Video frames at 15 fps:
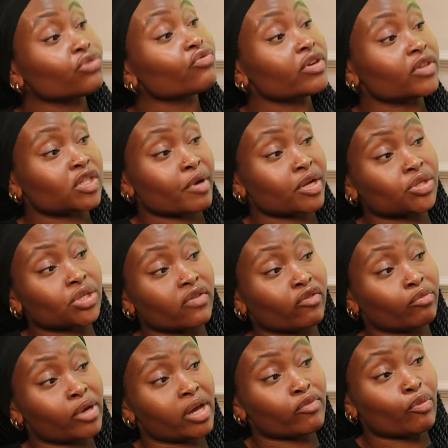read this manuscript for
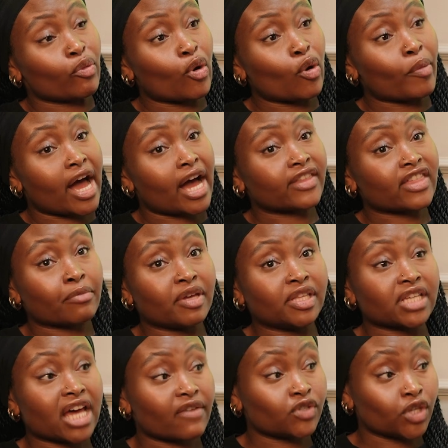me and report back? That means I
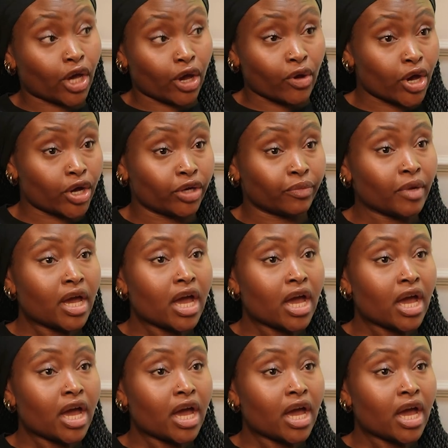have to go home.